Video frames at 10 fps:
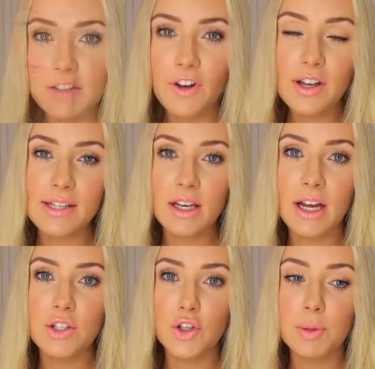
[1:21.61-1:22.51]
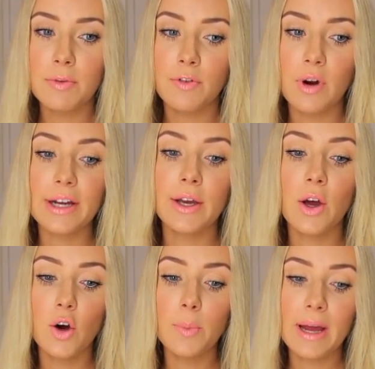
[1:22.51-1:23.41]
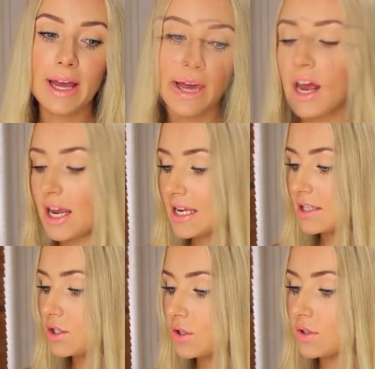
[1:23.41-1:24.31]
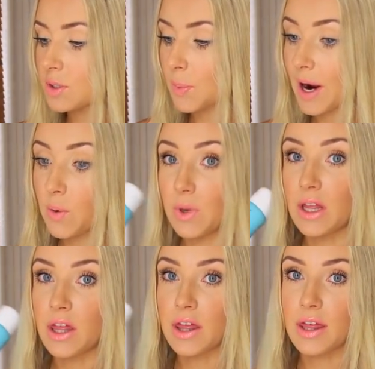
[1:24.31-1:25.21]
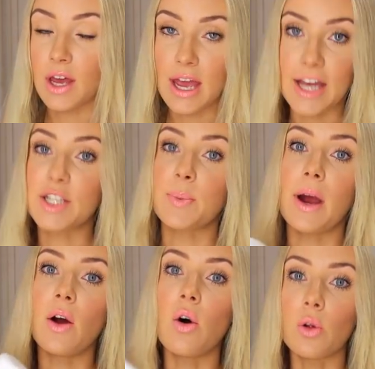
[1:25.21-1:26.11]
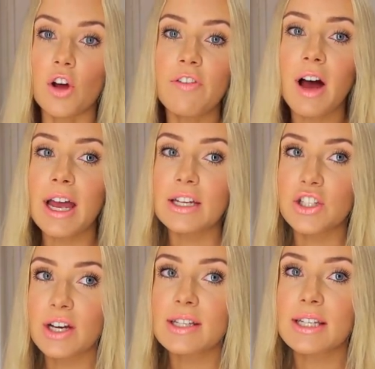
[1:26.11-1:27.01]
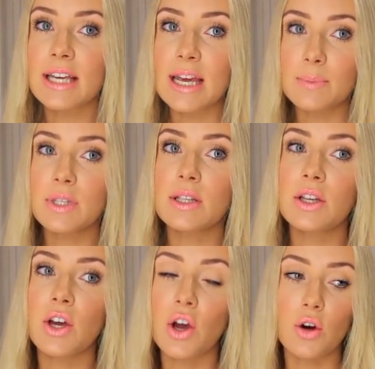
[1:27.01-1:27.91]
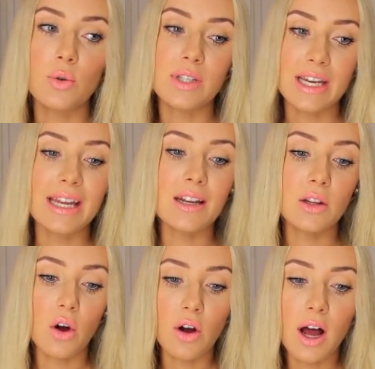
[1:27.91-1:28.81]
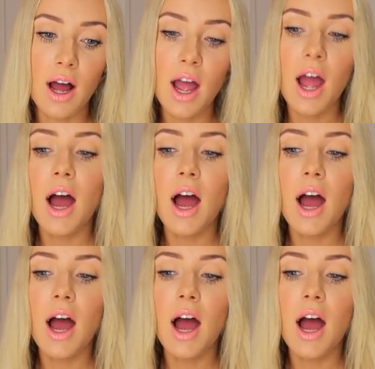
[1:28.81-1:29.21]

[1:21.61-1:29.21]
The first thing I do before I curl my hair is spray it with hairspray all over. It just keeps the curls in longer.